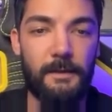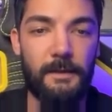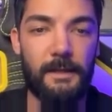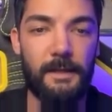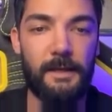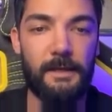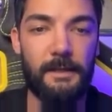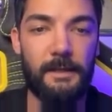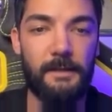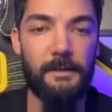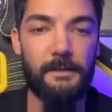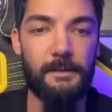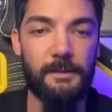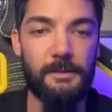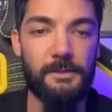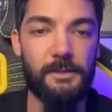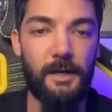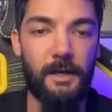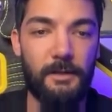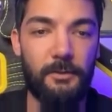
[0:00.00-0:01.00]
it
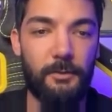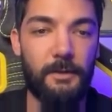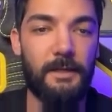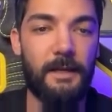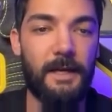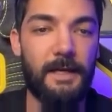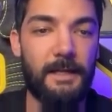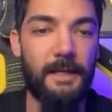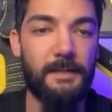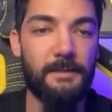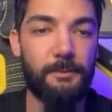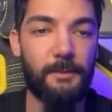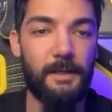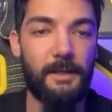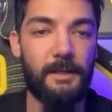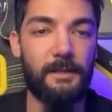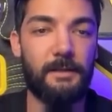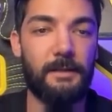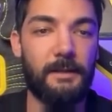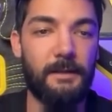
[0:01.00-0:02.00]
starts with eight X
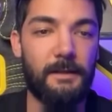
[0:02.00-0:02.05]
B